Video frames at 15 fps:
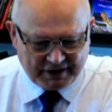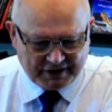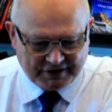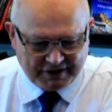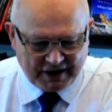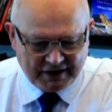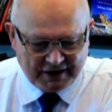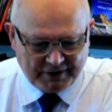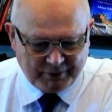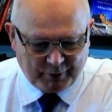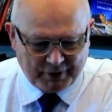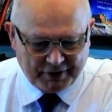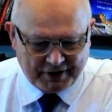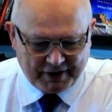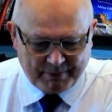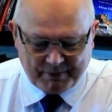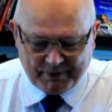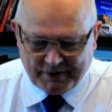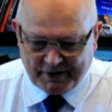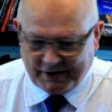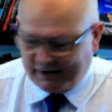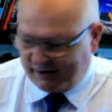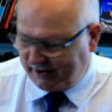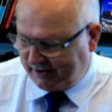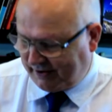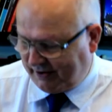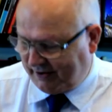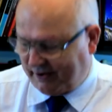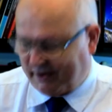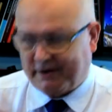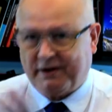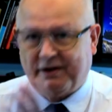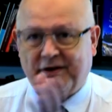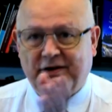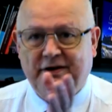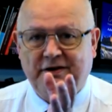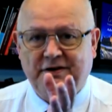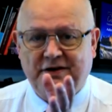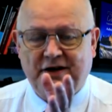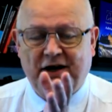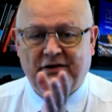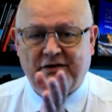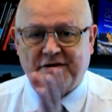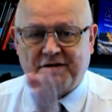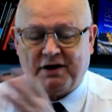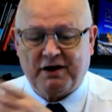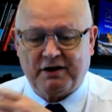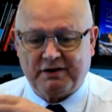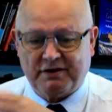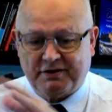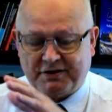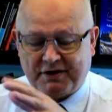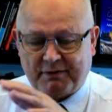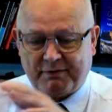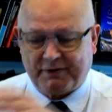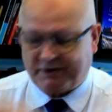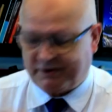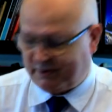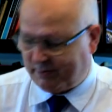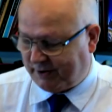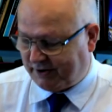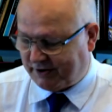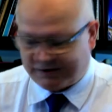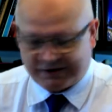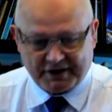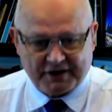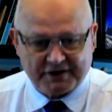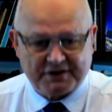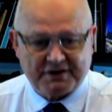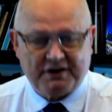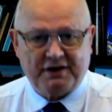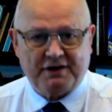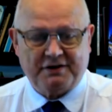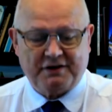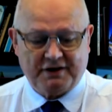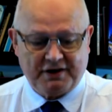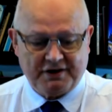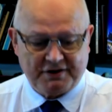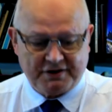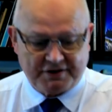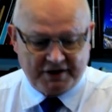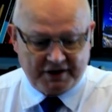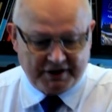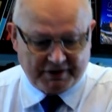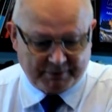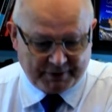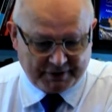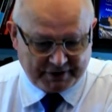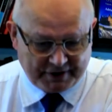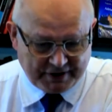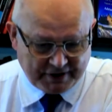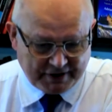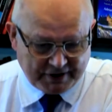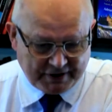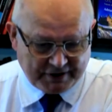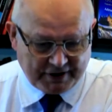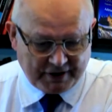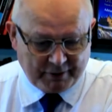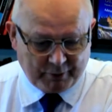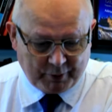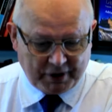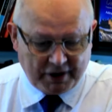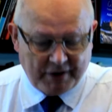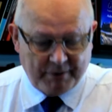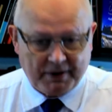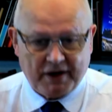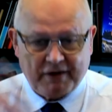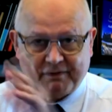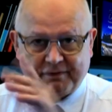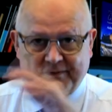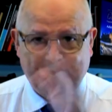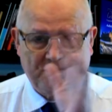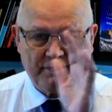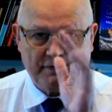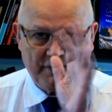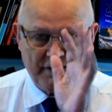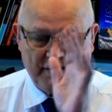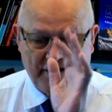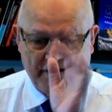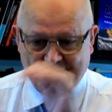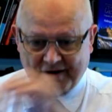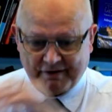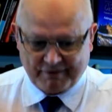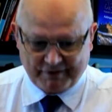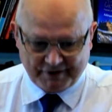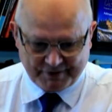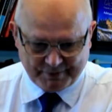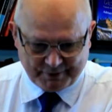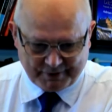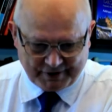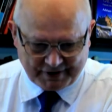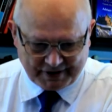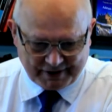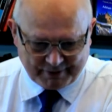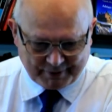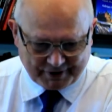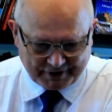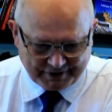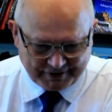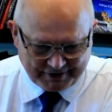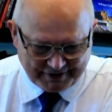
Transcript: Exactly what these areas are is something to be discussed at a later date, but they're well above our level, let's put it that way.